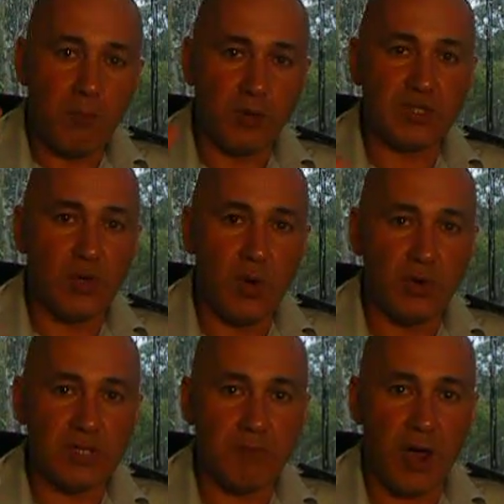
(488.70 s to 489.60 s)
puts the
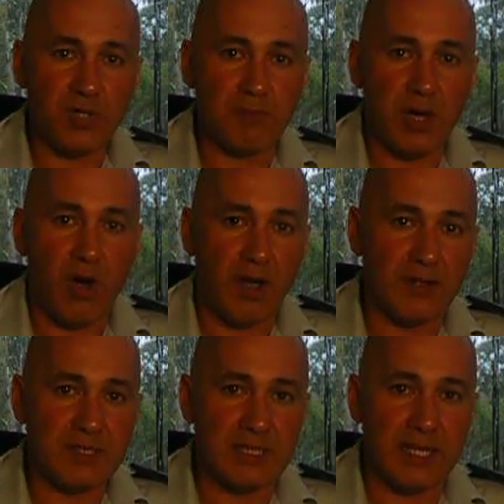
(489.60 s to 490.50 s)
wheels in motion
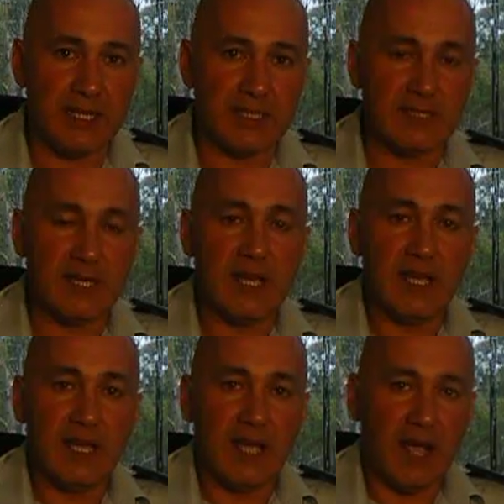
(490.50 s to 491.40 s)
behind the scenes.
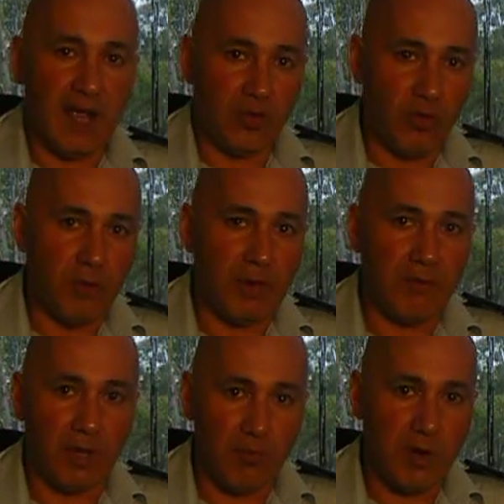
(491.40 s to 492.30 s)
At group
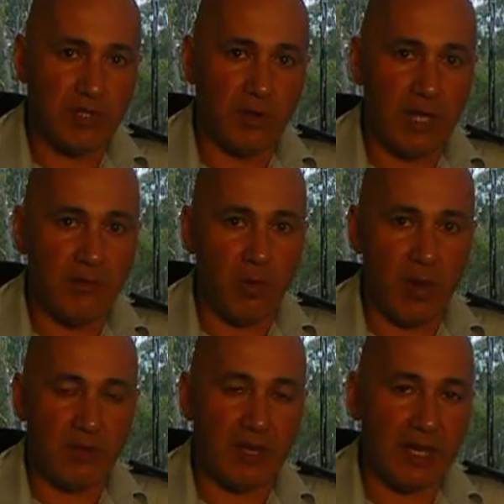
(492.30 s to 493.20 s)
level, at regional level,
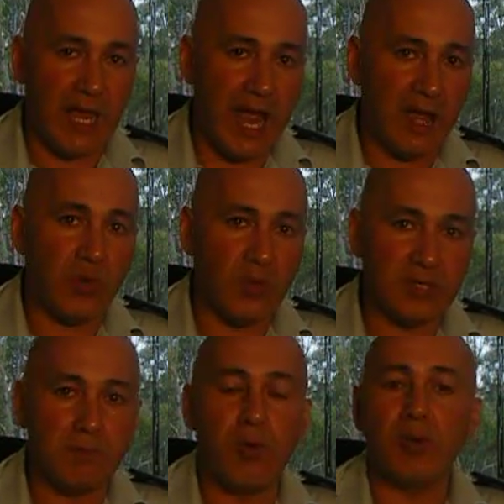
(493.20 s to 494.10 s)
we're thinking, how can we
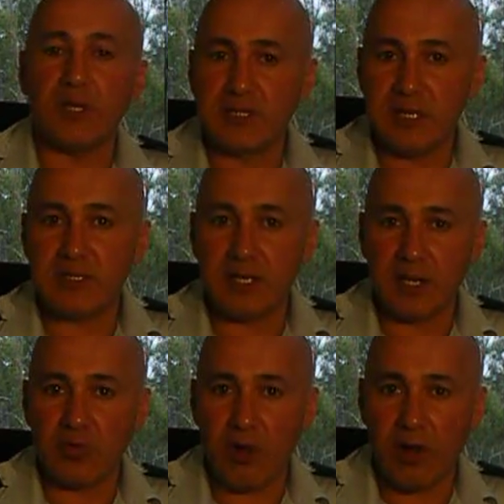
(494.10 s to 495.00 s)
support this incident
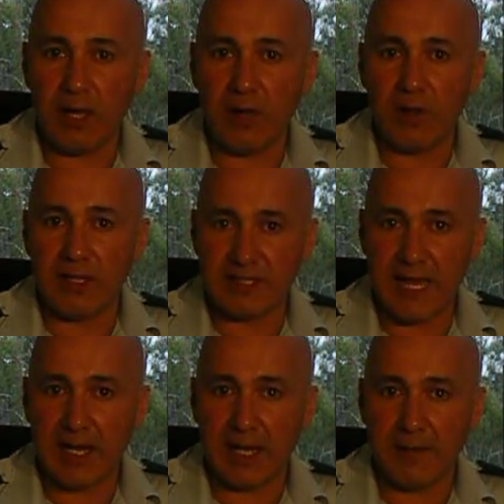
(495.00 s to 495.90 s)
controller on this
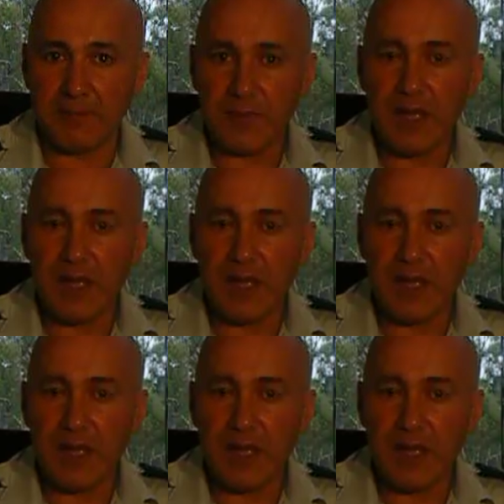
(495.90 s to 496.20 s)
tanker?